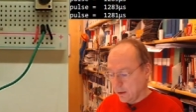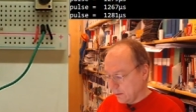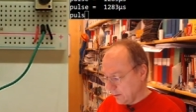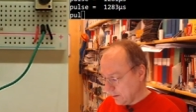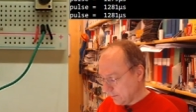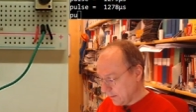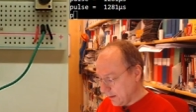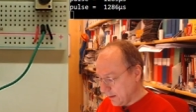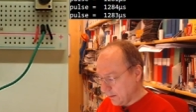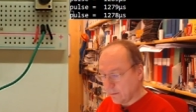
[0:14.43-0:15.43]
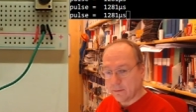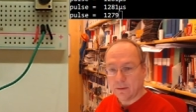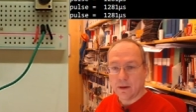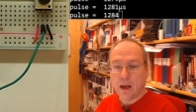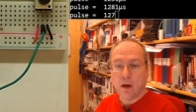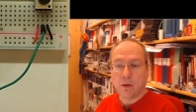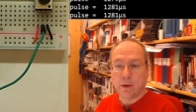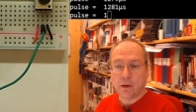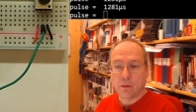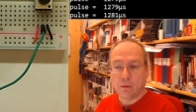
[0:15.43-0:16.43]
This is our
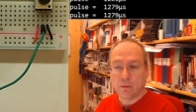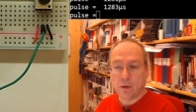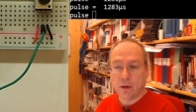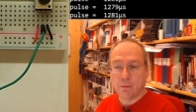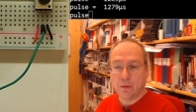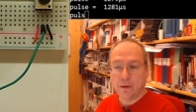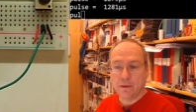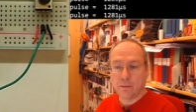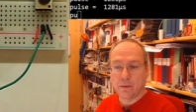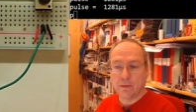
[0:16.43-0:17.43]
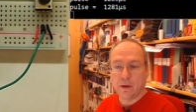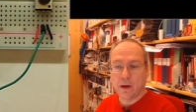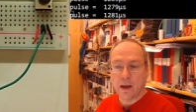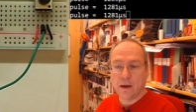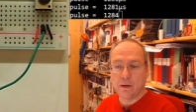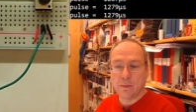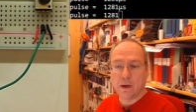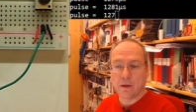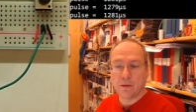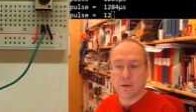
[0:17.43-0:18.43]
microcontroller board with the
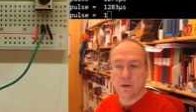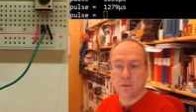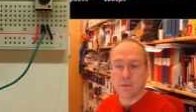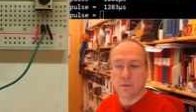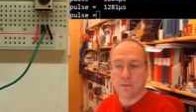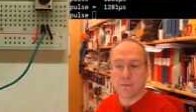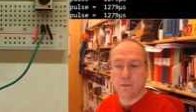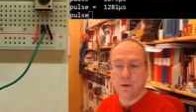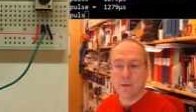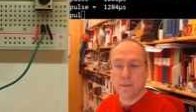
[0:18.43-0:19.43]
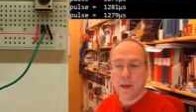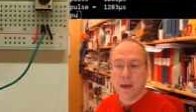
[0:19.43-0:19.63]
ATmega 32U4